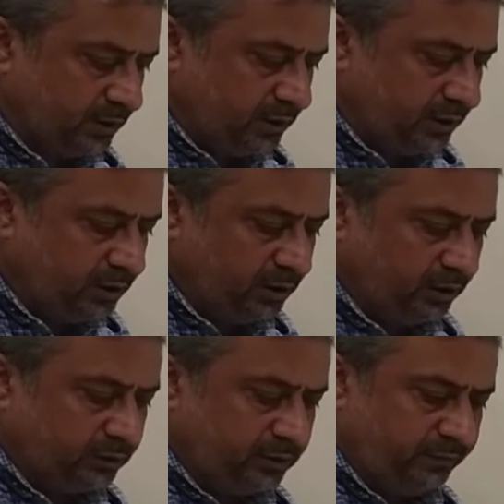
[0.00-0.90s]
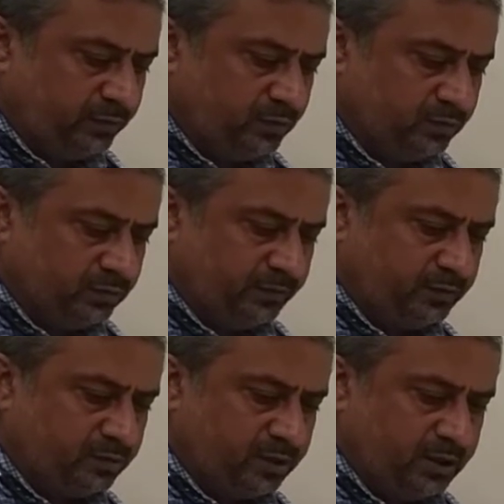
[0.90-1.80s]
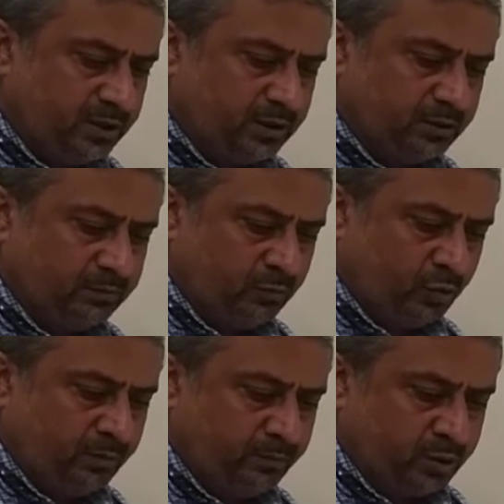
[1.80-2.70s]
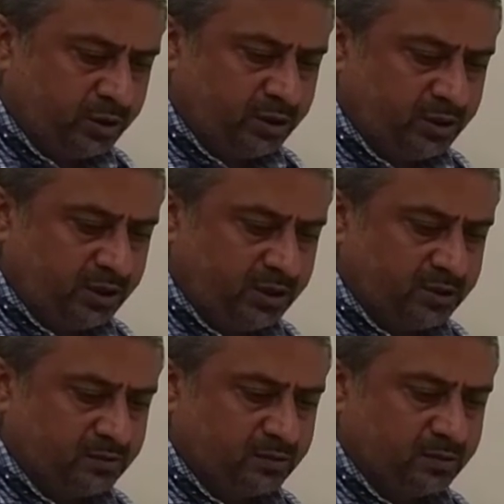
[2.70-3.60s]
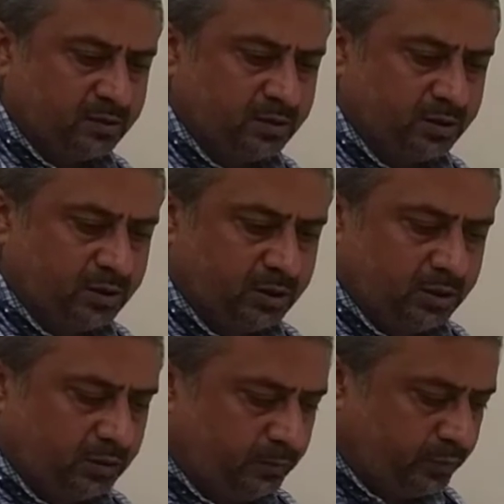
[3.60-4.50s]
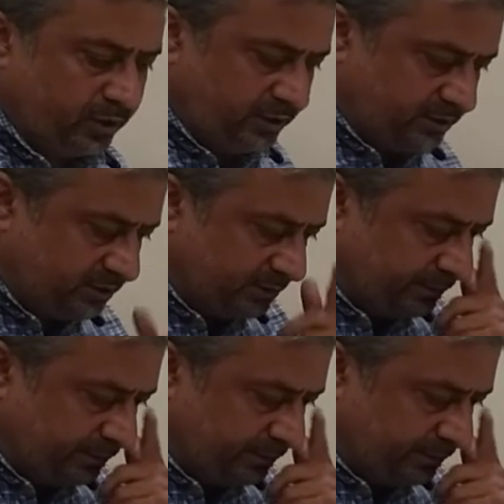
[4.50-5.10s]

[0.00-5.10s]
Here, if you see, more important is price.